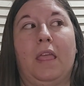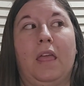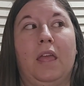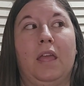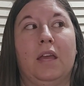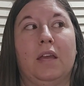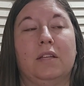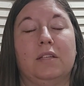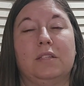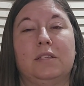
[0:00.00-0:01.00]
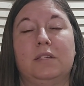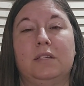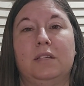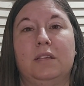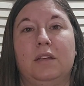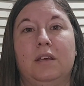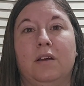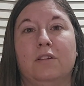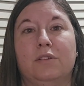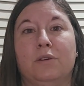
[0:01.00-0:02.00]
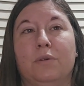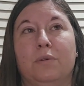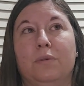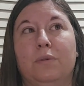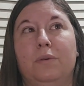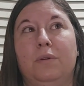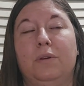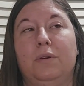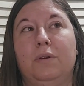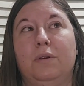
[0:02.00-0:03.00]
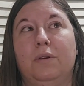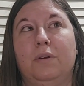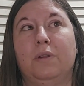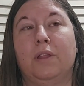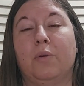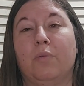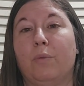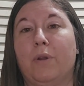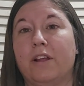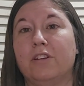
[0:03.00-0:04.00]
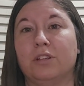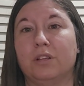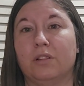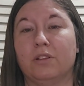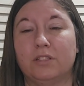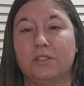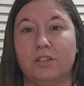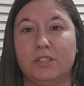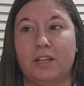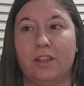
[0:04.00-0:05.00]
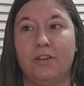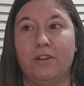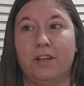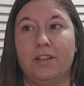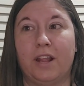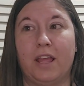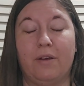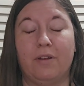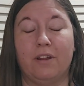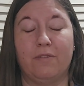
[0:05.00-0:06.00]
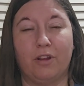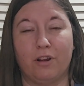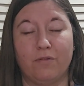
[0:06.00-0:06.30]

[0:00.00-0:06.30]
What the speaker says: And also like what would actually look good together and that I had enough yarn